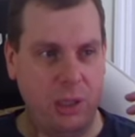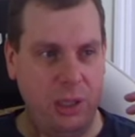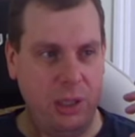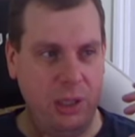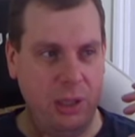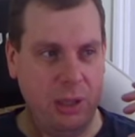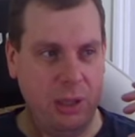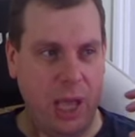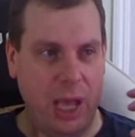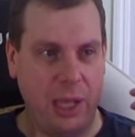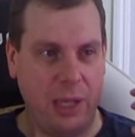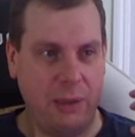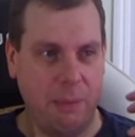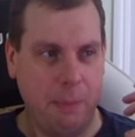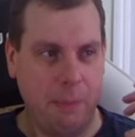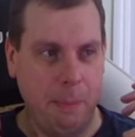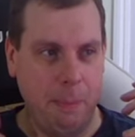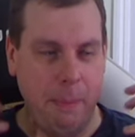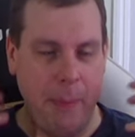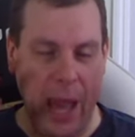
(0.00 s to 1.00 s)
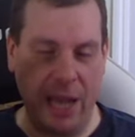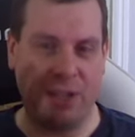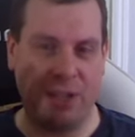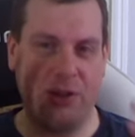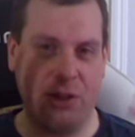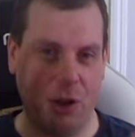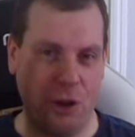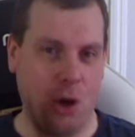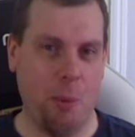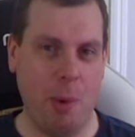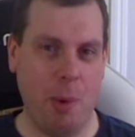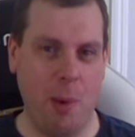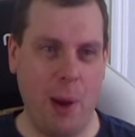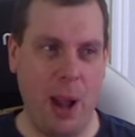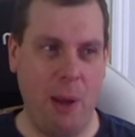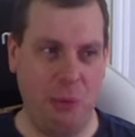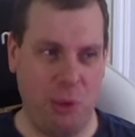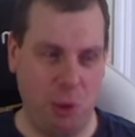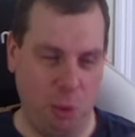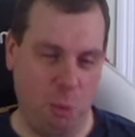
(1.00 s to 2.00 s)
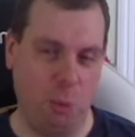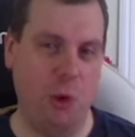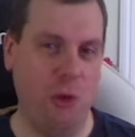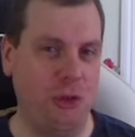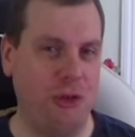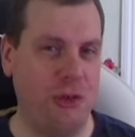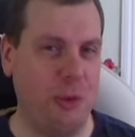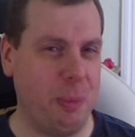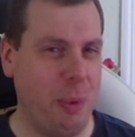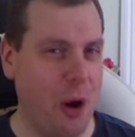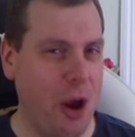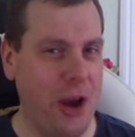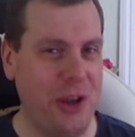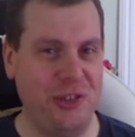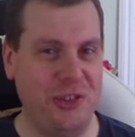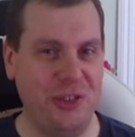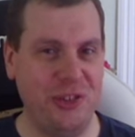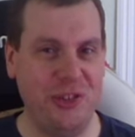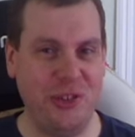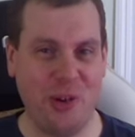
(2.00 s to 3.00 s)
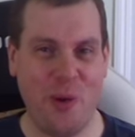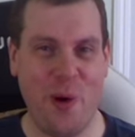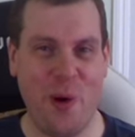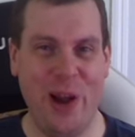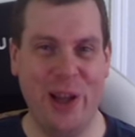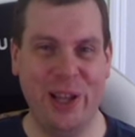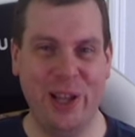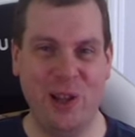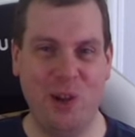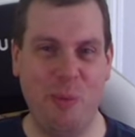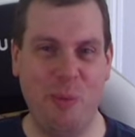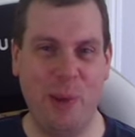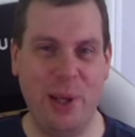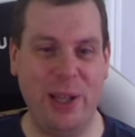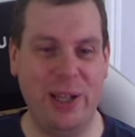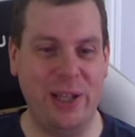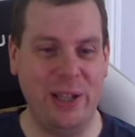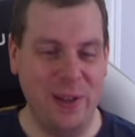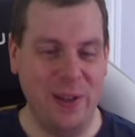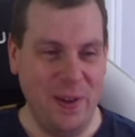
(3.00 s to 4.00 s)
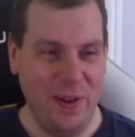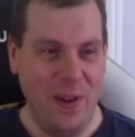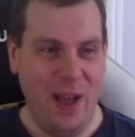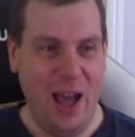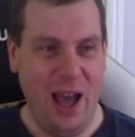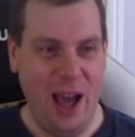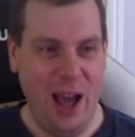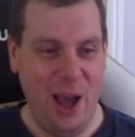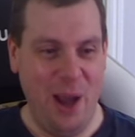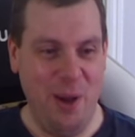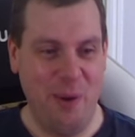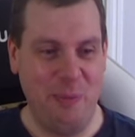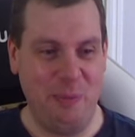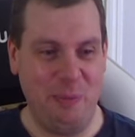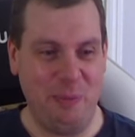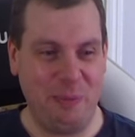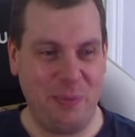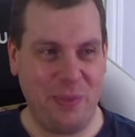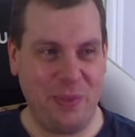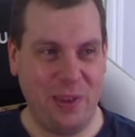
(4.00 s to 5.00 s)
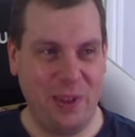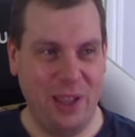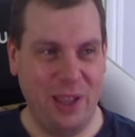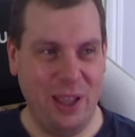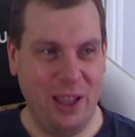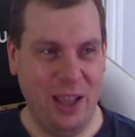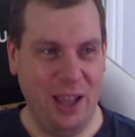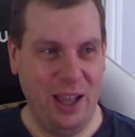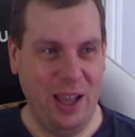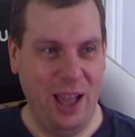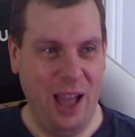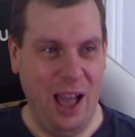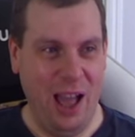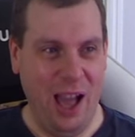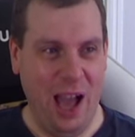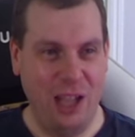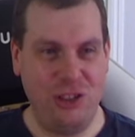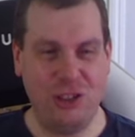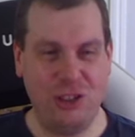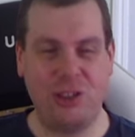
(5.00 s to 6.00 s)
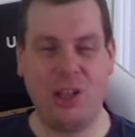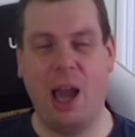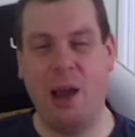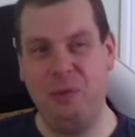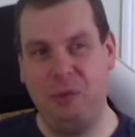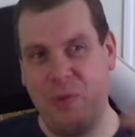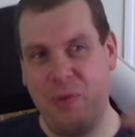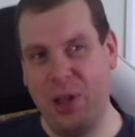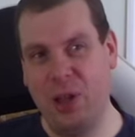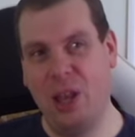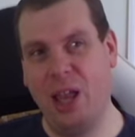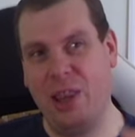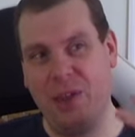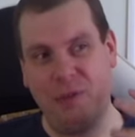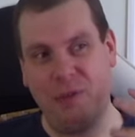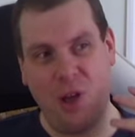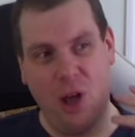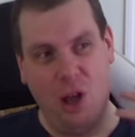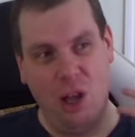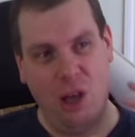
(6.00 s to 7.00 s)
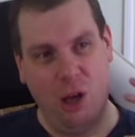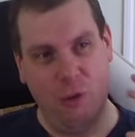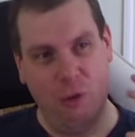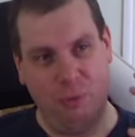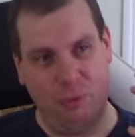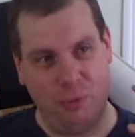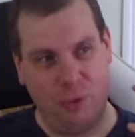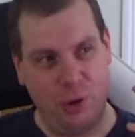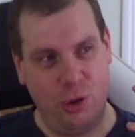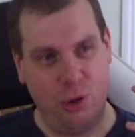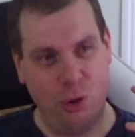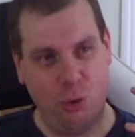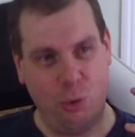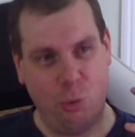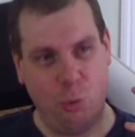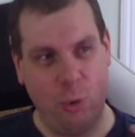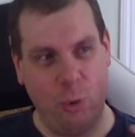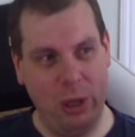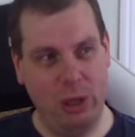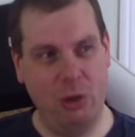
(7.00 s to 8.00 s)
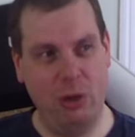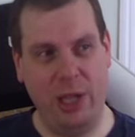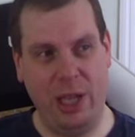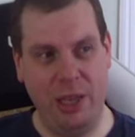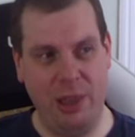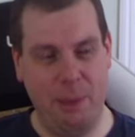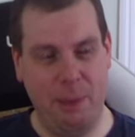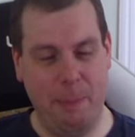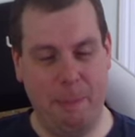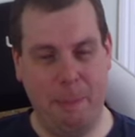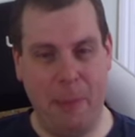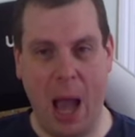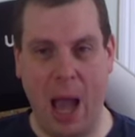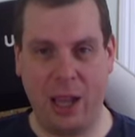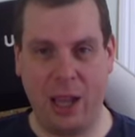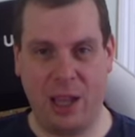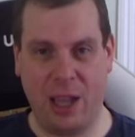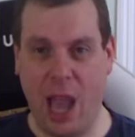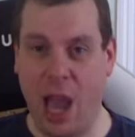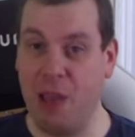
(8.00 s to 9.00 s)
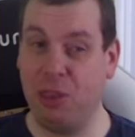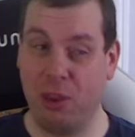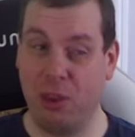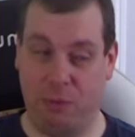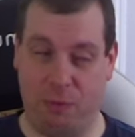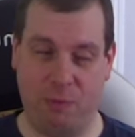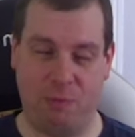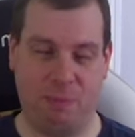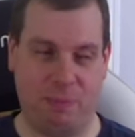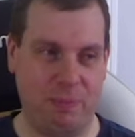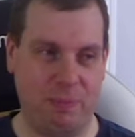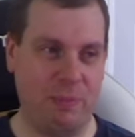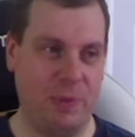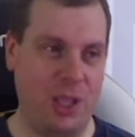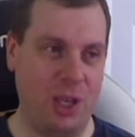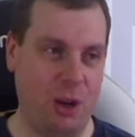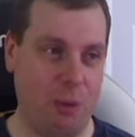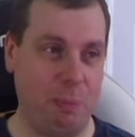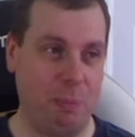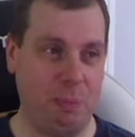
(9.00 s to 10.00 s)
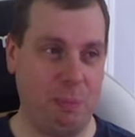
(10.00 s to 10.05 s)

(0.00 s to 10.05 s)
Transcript: like mechs that come around that will surprise us quite a little bit. I feel like they've got a lot of goodwill in the bank, and they've, you know,